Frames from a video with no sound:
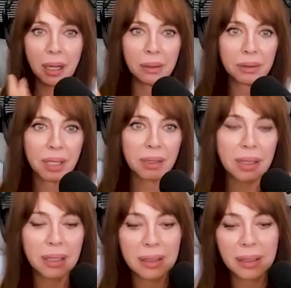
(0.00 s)
No, they
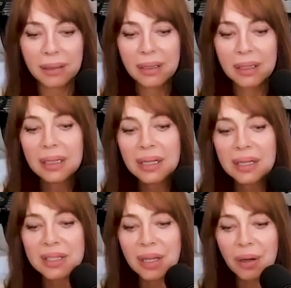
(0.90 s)
needed,
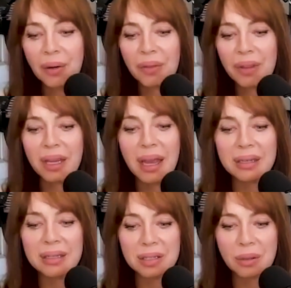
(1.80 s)
So they
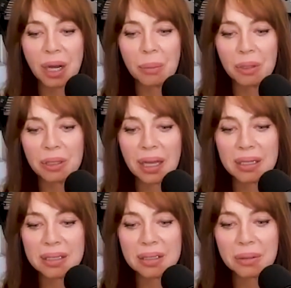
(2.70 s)
had to scramble in
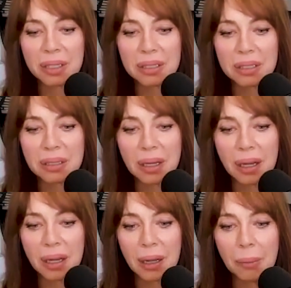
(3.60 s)
that situation.
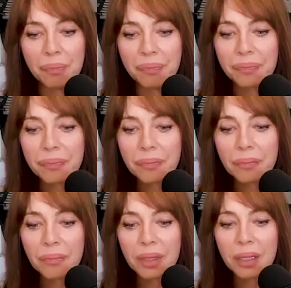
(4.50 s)

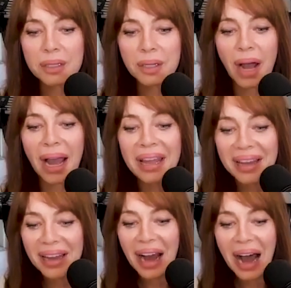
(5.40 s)
So
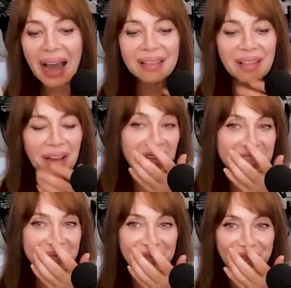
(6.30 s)
I love
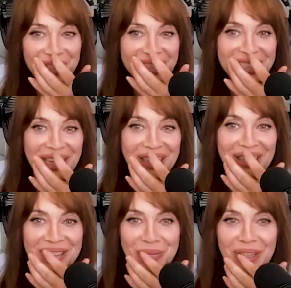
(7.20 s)
this immunity
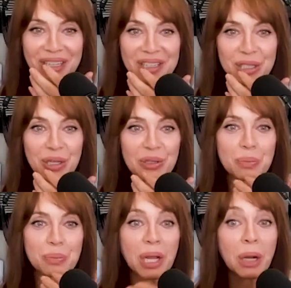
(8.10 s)
challenge because,
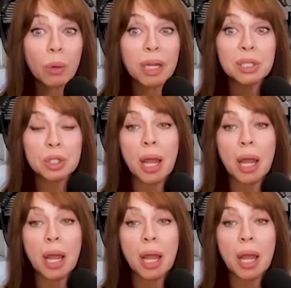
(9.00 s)
Blair Witch